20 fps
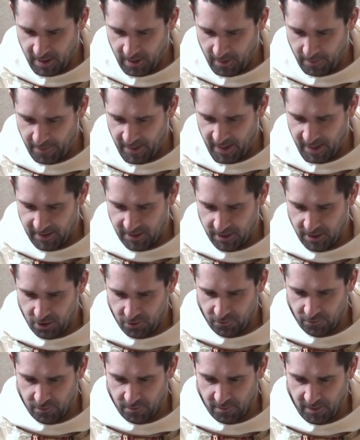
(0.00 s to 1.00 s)
passage
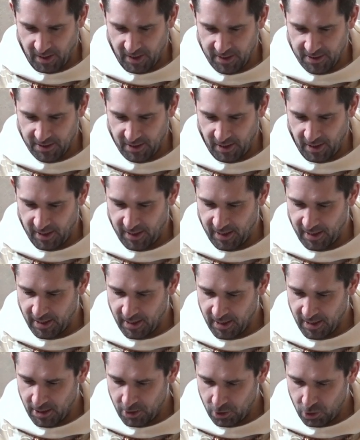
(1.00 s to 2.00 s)
from Isaiah
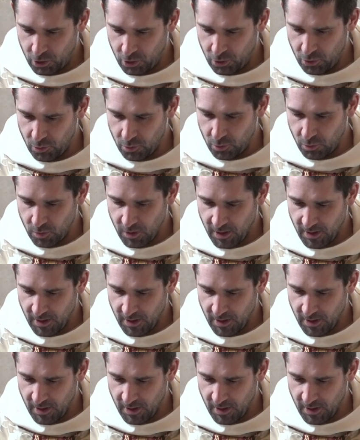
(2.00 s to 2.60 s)
to,